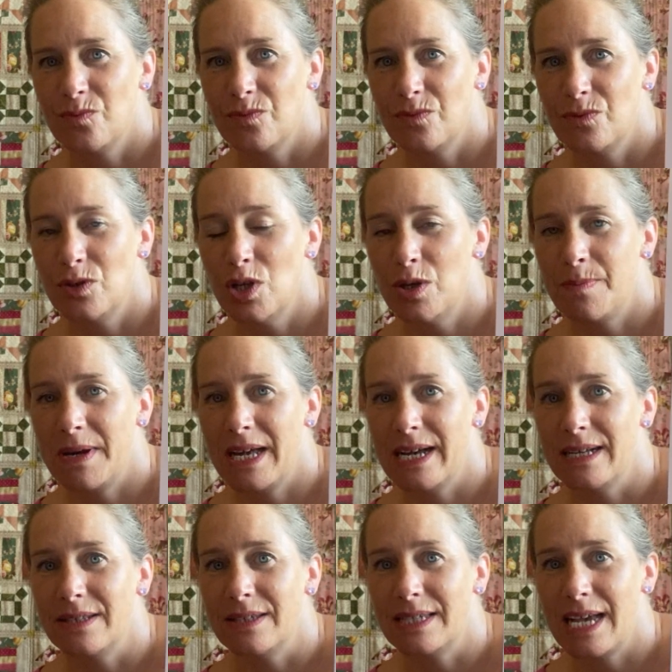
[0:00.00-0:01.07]
No
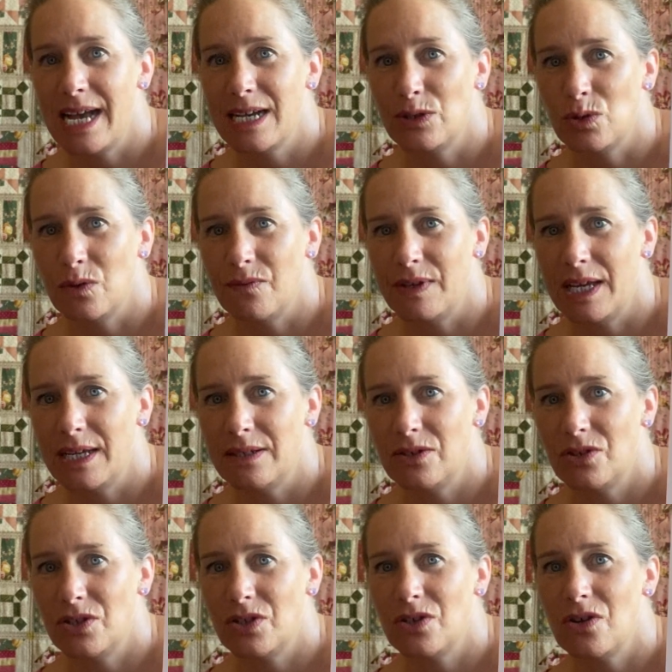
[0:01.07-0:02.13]
plans as of yet
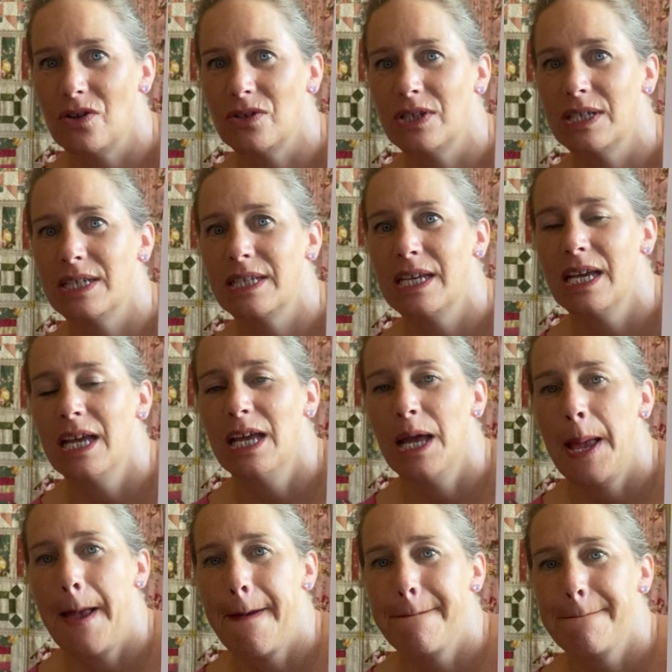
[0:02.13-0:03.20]
to start it,
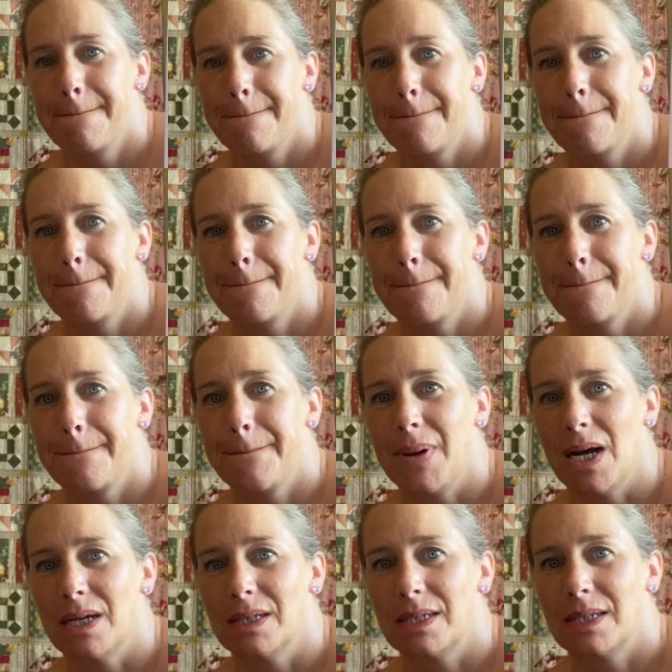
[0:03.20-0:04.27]

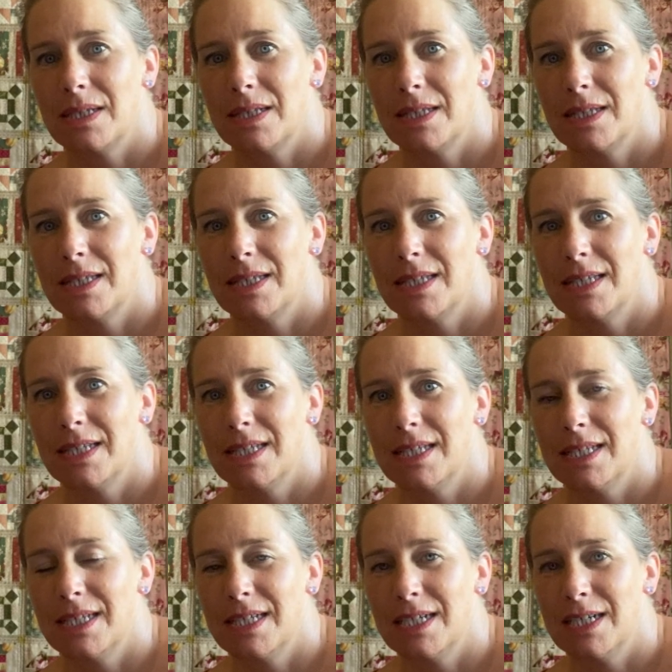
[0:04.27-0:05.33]
but
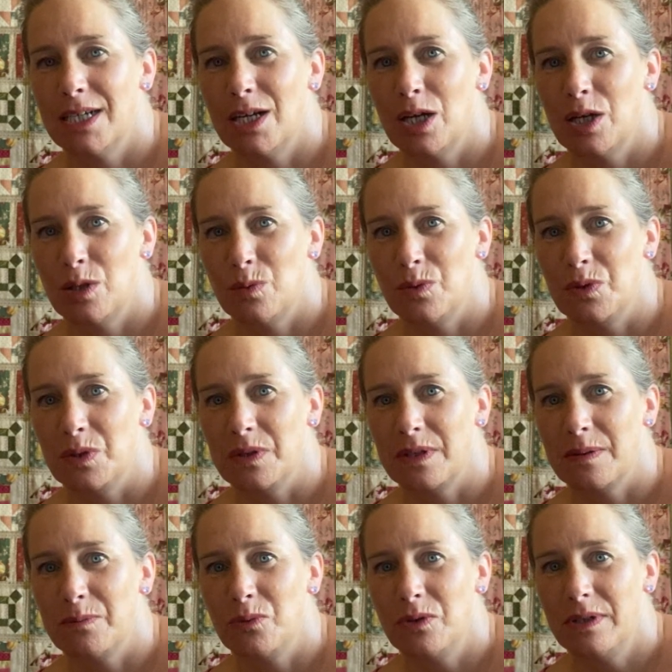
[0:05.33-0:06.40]
I will do it at
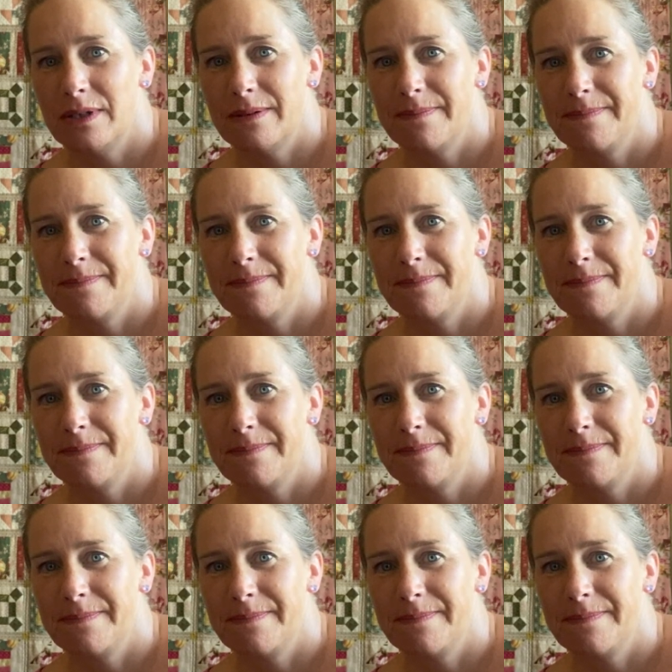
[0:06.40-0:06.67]
some point.